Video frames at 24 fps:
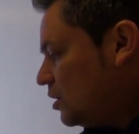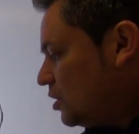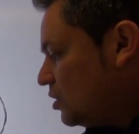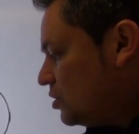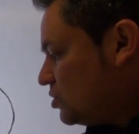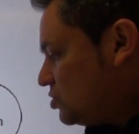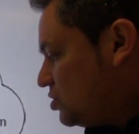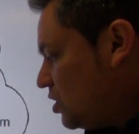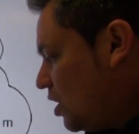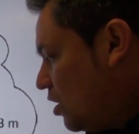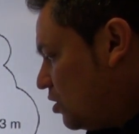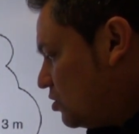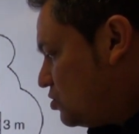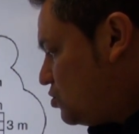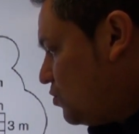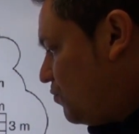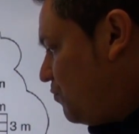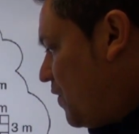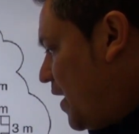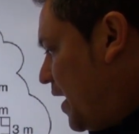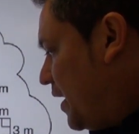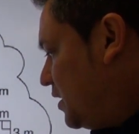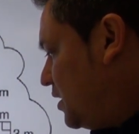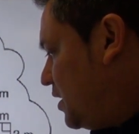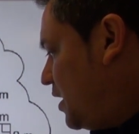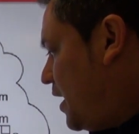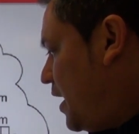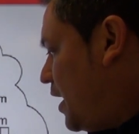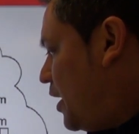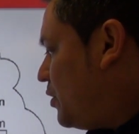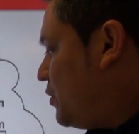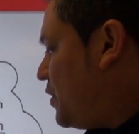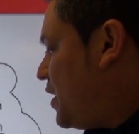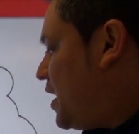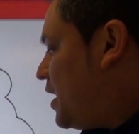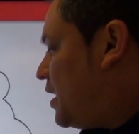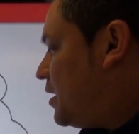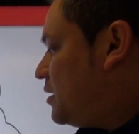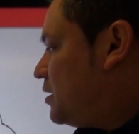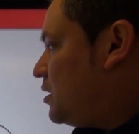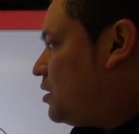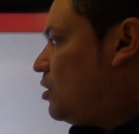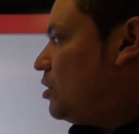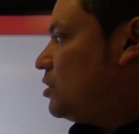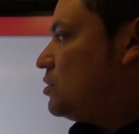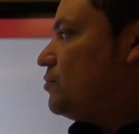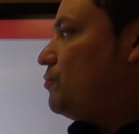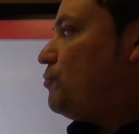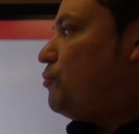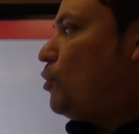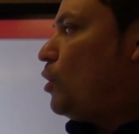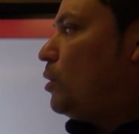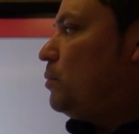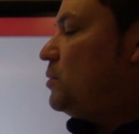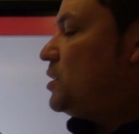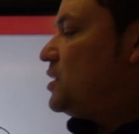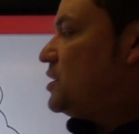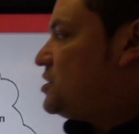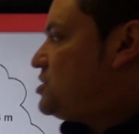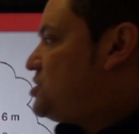So to find the area on the formula